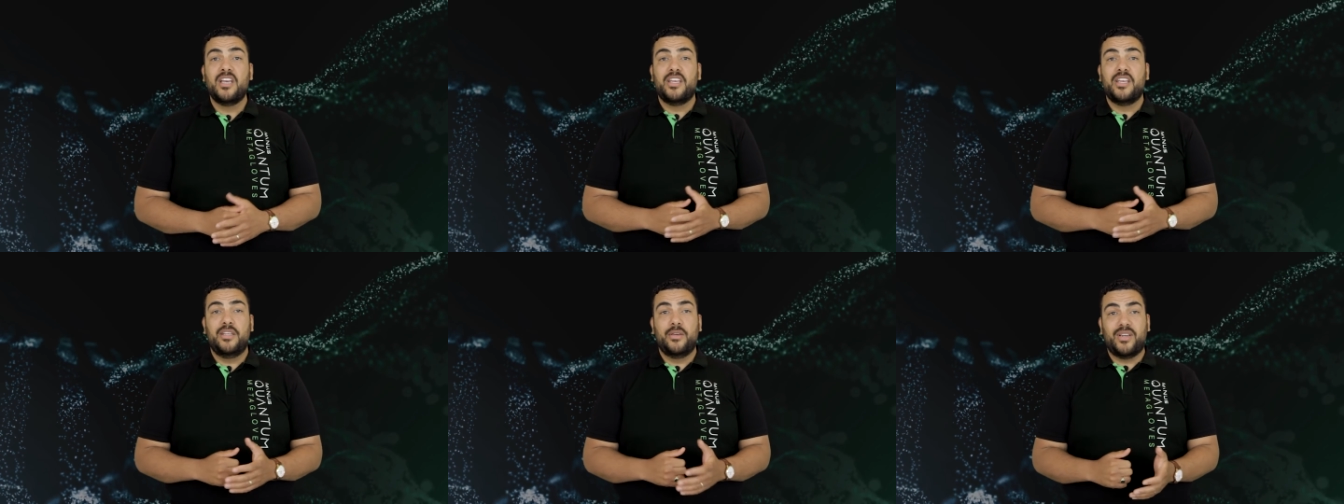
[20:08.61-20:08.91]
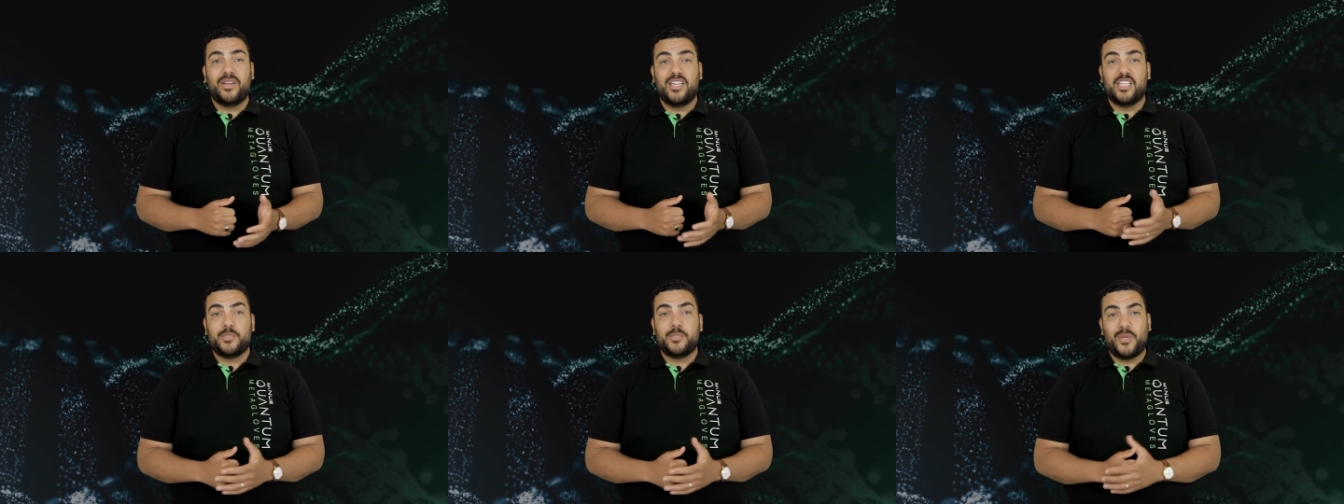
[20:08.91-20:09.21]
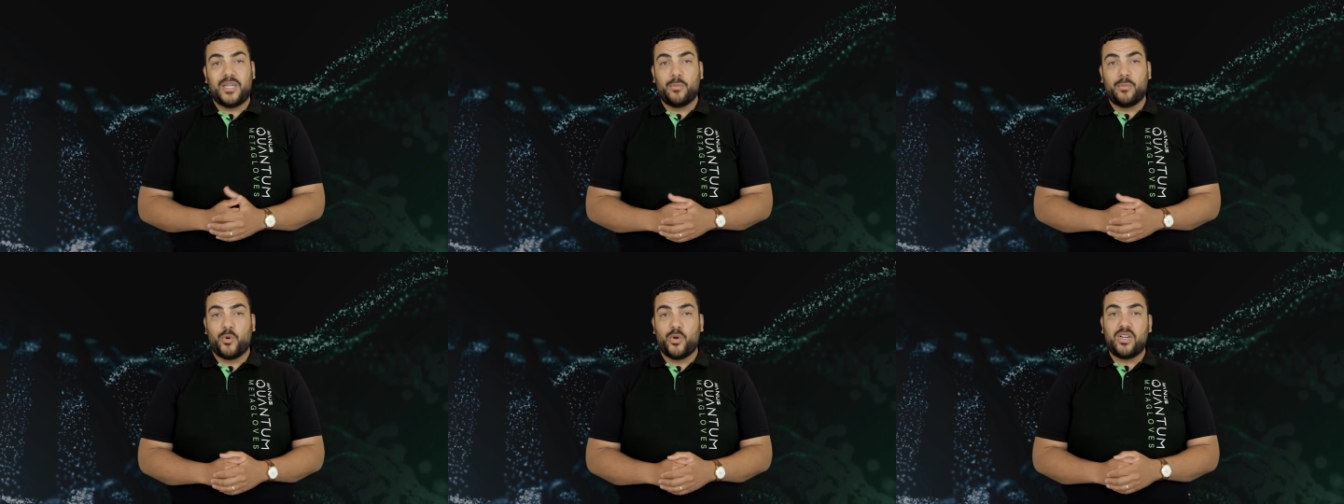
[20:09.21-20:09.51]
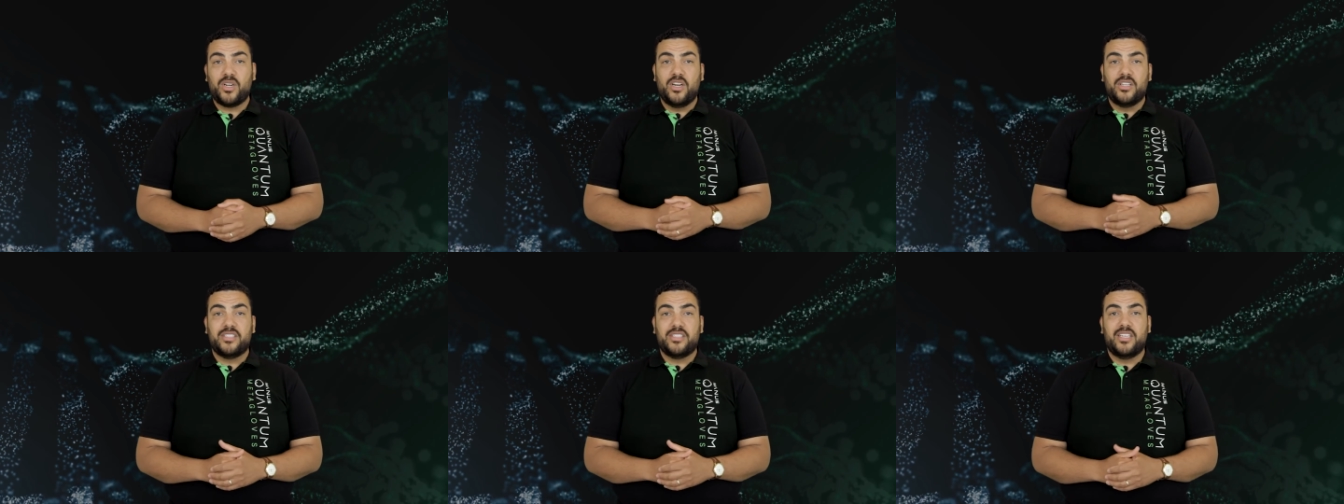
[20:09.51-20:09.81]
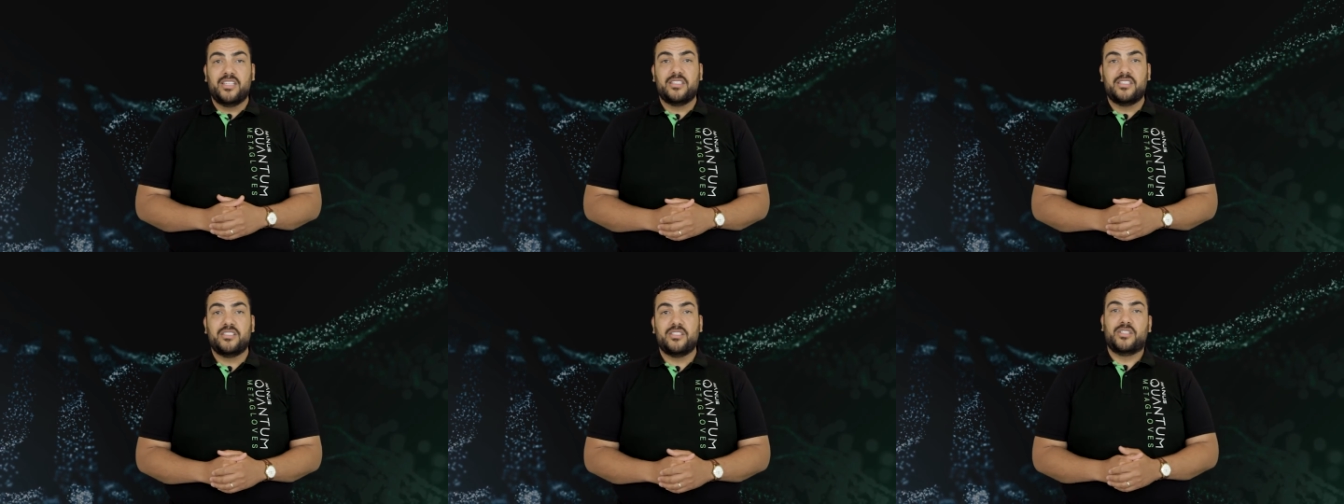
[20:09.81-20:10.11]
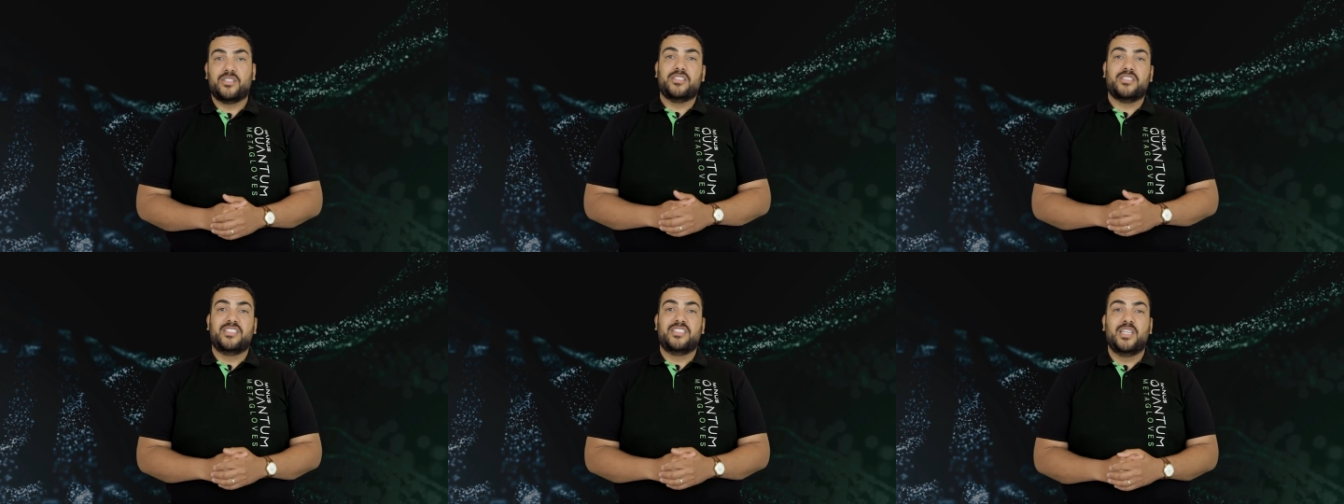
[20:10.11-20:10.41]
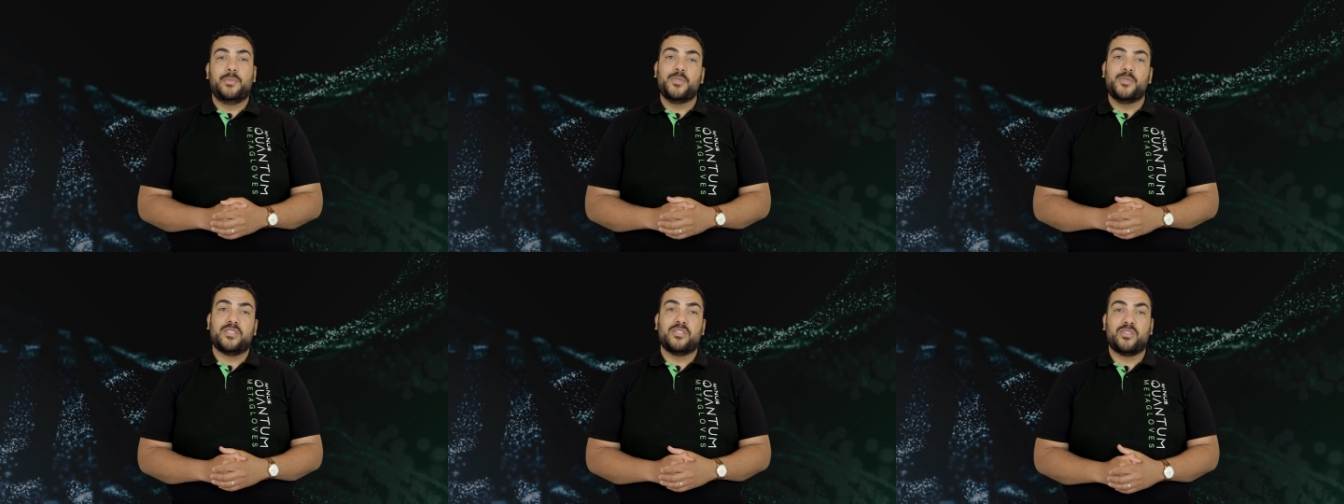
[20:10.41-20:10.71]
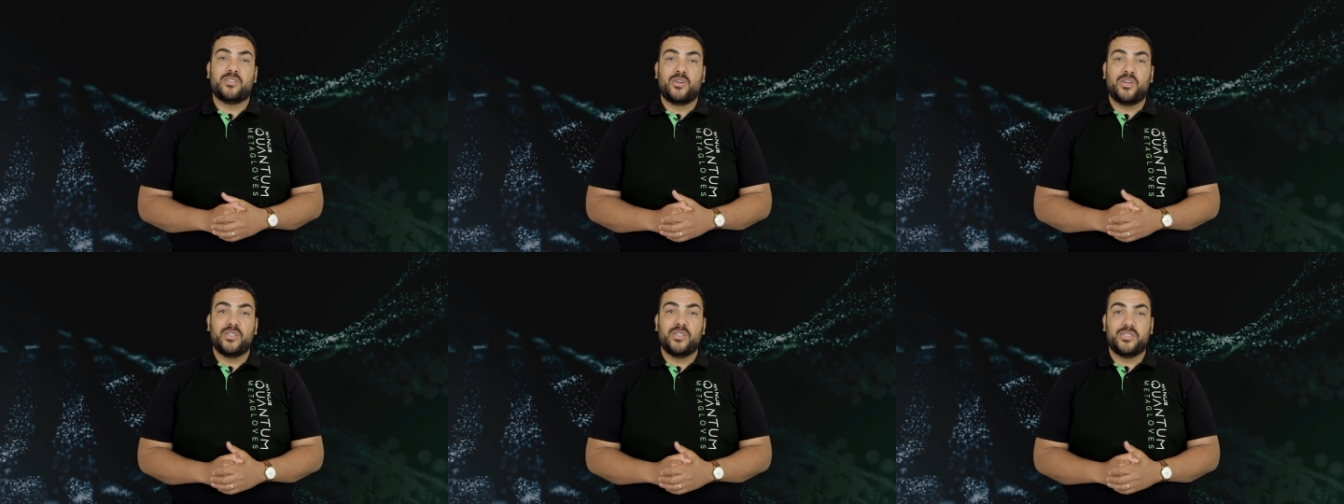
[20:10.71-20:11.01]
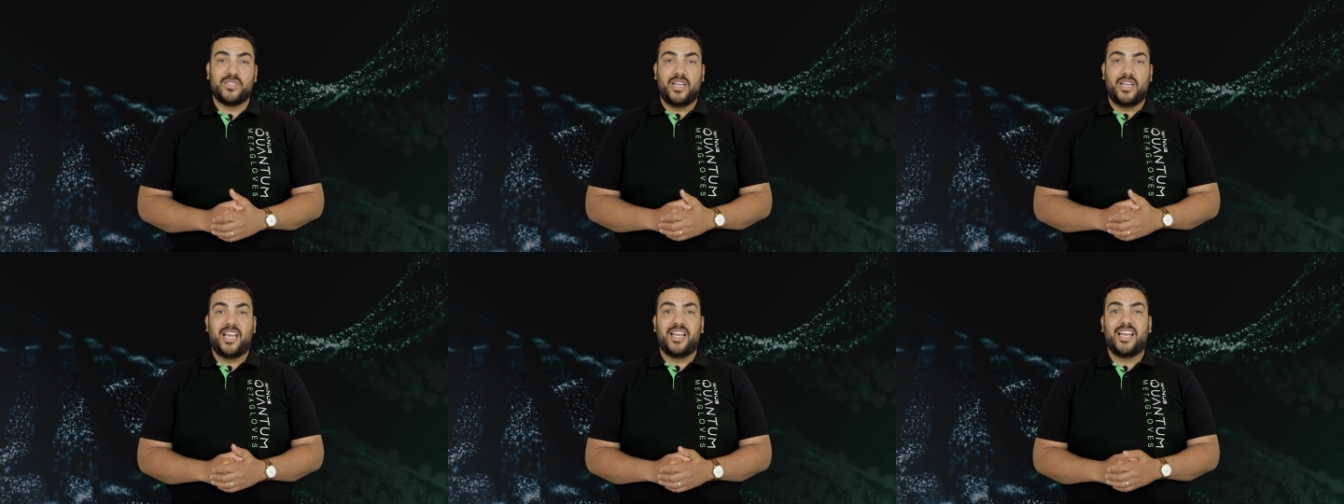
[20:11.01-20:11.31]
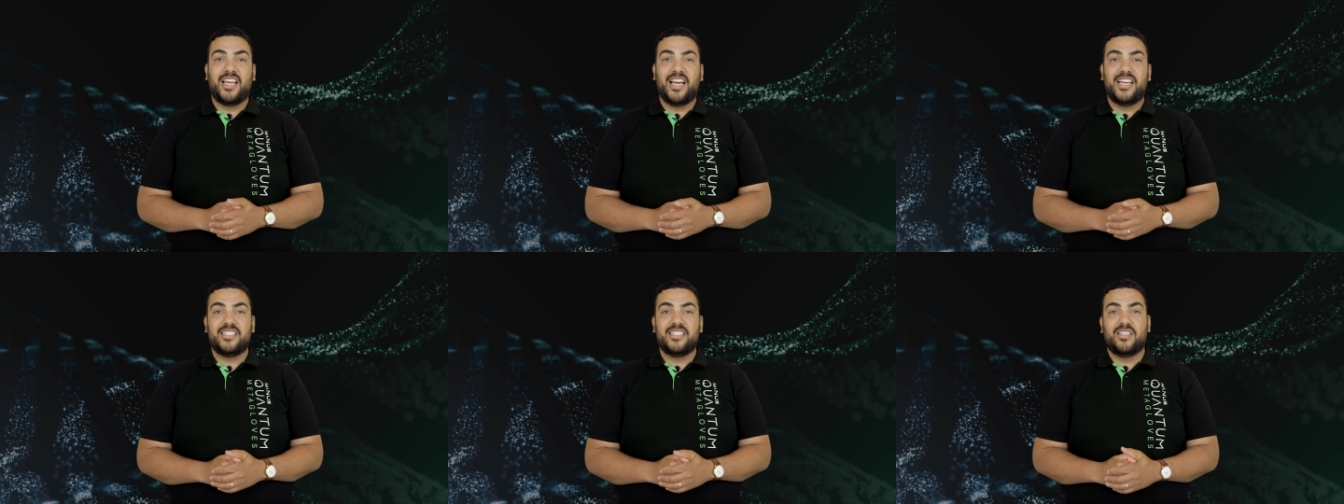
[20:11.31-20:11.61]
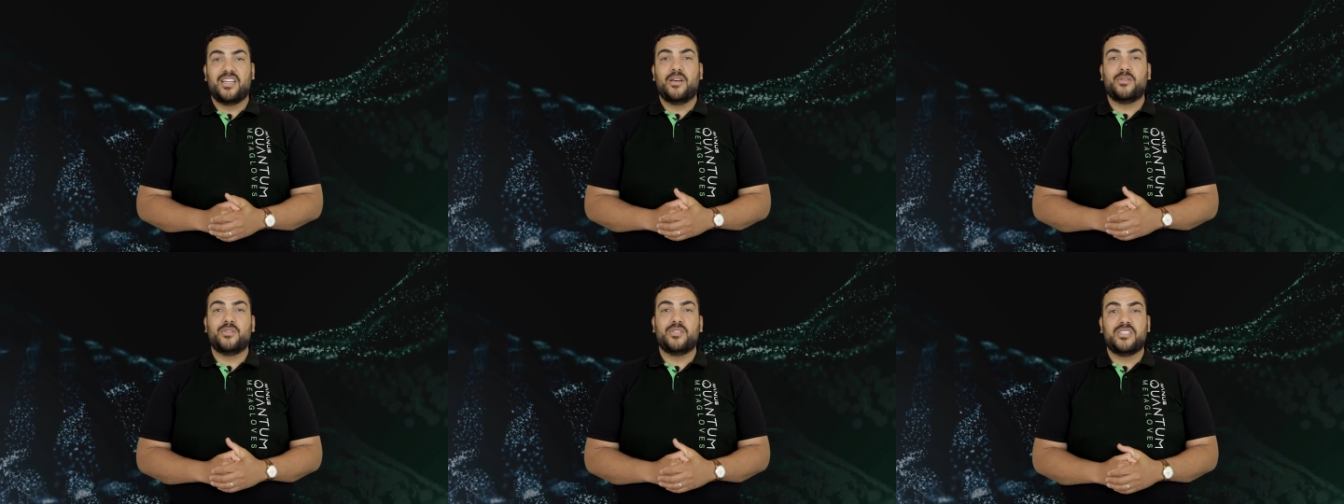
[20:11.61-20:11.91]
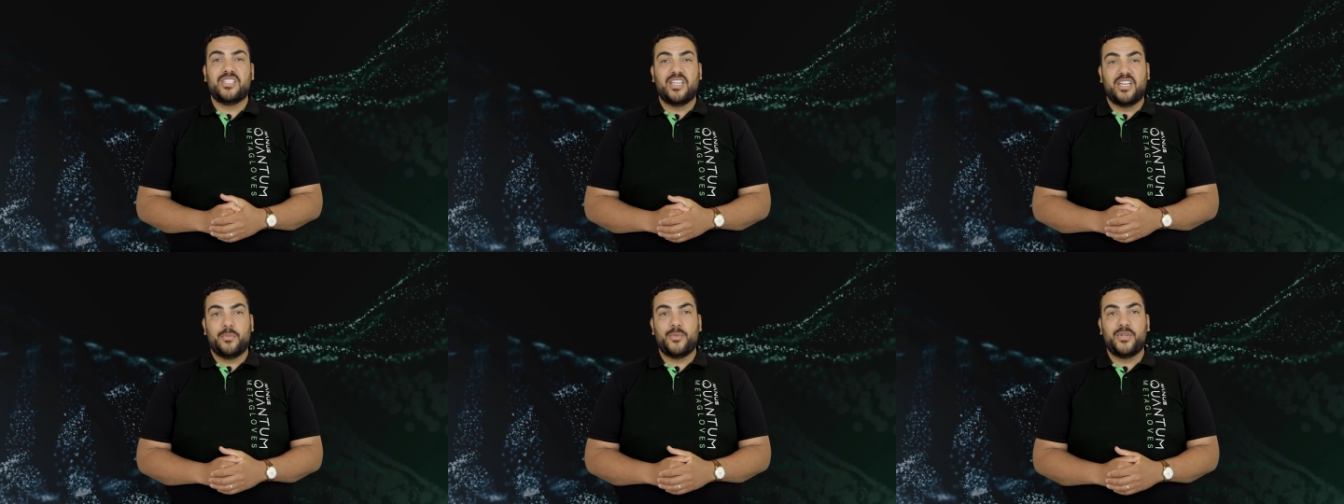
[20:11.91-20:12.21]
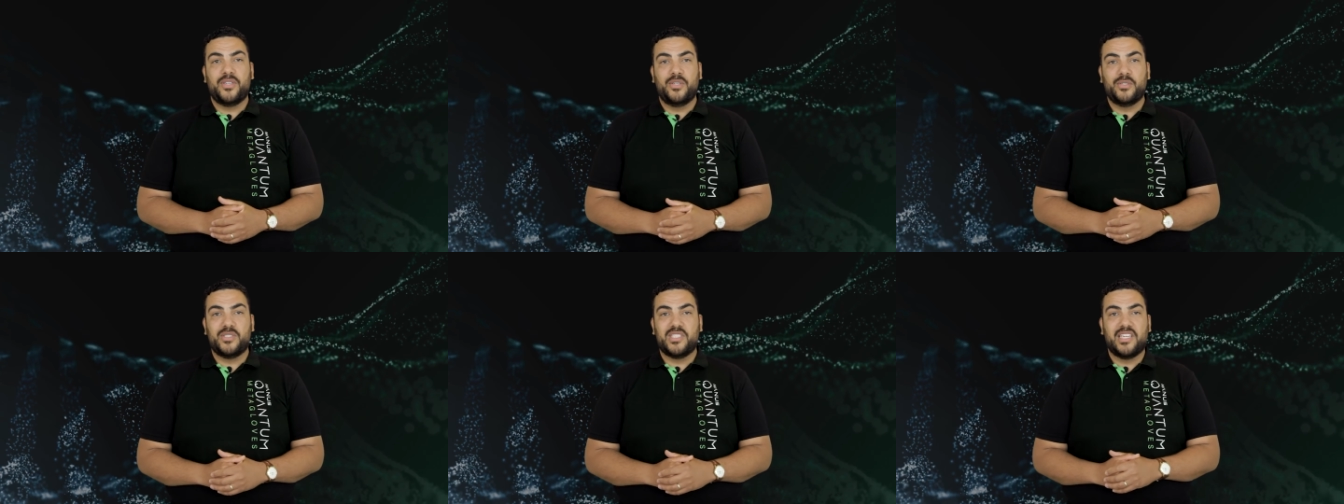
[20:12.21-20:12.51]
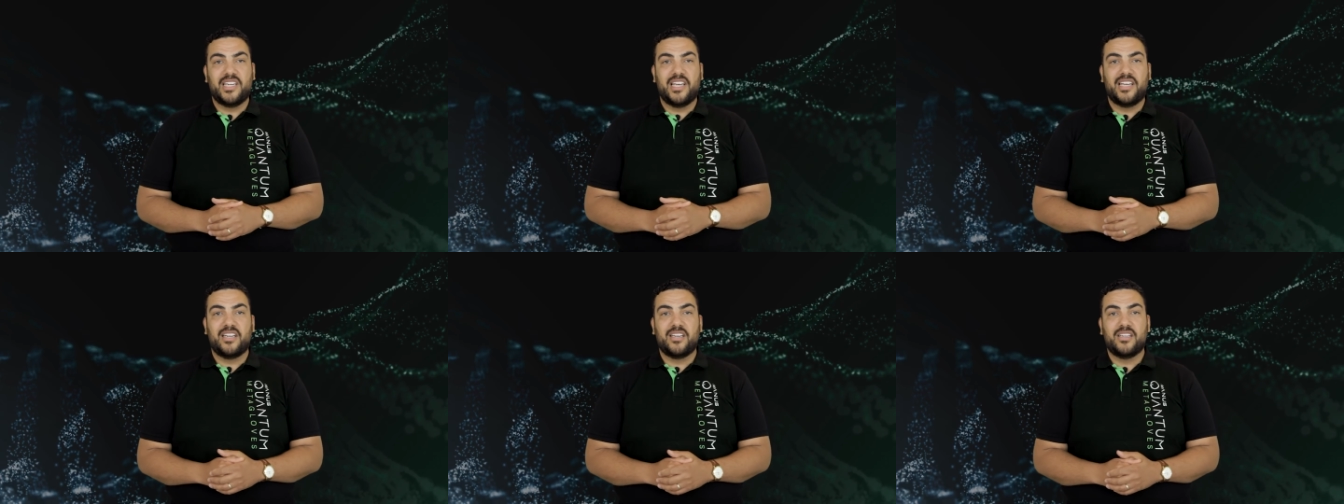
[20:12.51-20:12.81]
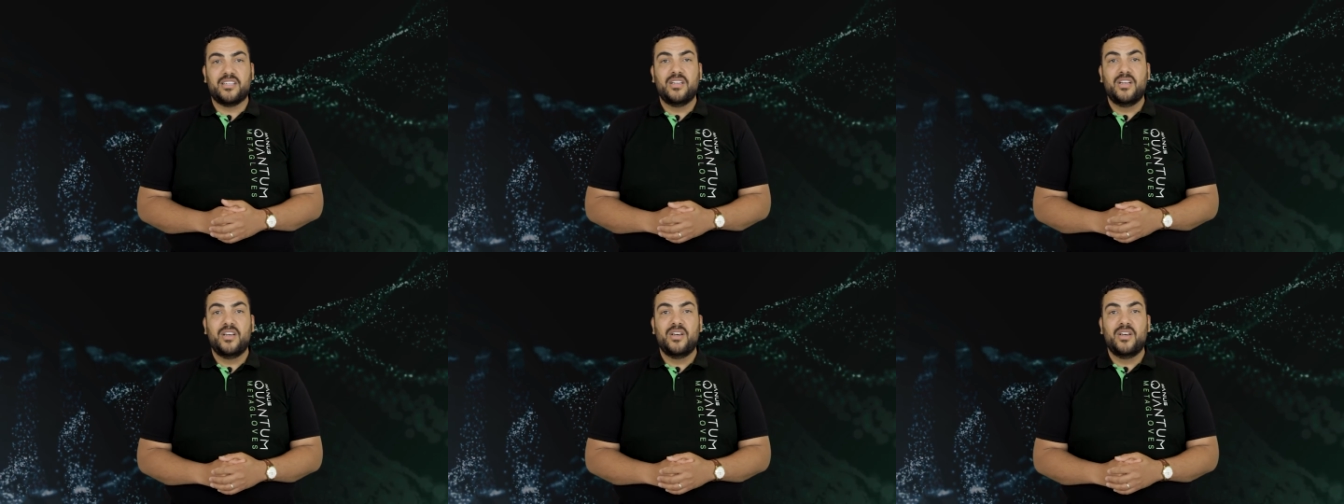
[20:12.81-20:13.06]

you can expect more content such as deeper tutorials and guides on how to set up and use the data,